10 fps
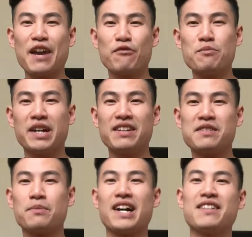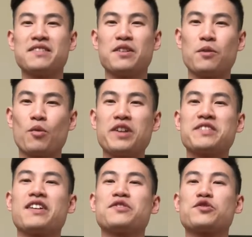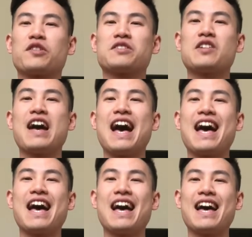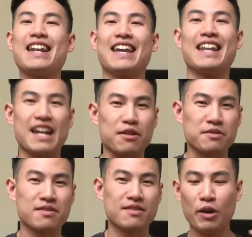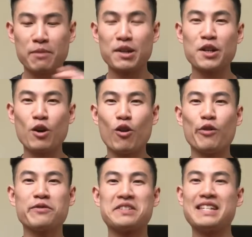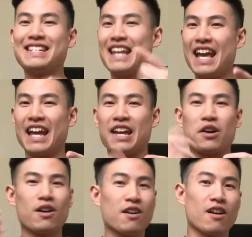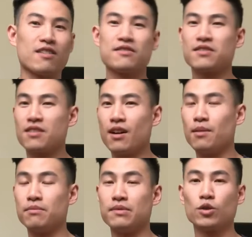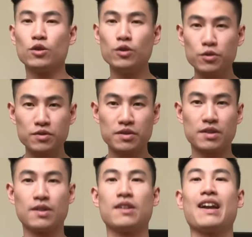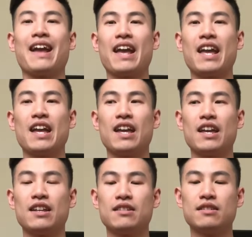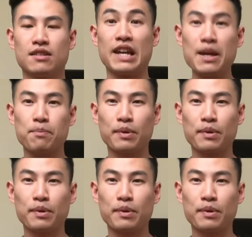everybody, Tobias here, Muay Thai instructor at Hit House. What I'm going to go over today are some glute and hip